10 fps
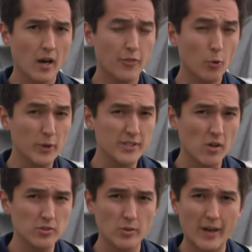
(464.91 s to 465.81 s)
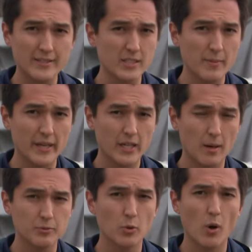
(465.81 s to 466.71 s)
Authorities also estimating
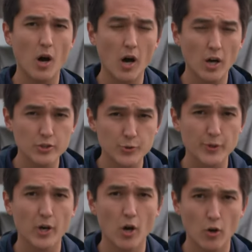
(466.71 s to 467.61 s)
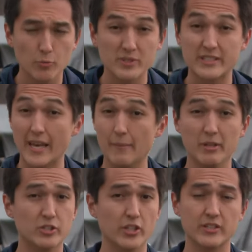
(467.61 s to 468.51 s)
up to 100 homes
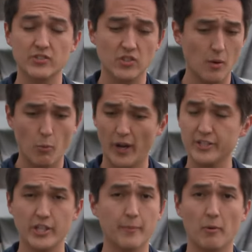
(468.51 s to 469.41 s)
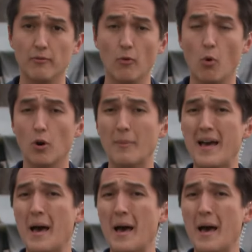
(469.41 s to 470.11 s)
damaged in some way, shape, or form,